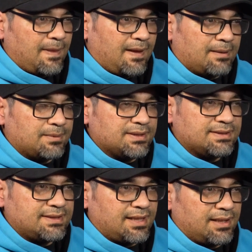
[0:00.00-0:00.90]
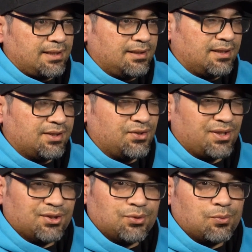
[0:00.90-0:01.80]
I'm gonna say
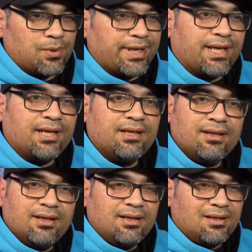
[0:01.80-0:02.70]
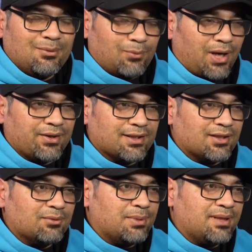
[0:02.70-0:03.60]
$120, rounding a
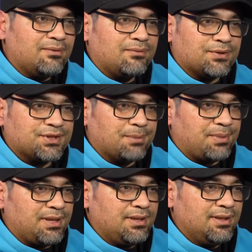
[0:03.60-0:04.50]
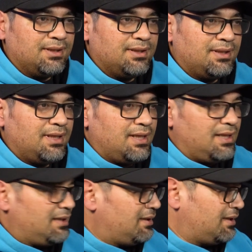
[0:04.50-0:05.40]
little bit, for shipping,
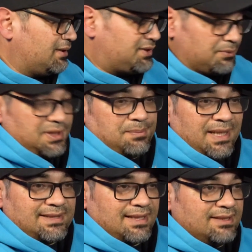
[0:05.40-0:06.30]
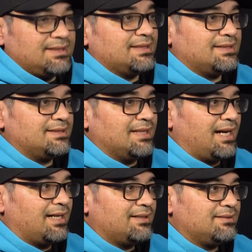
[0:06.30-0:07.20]
which makes sense. It's
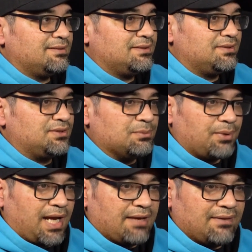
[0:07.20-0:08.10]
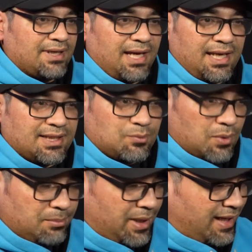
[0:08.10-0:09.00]
not super heavy, and it's
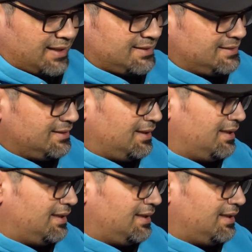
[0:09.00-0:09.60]
one box.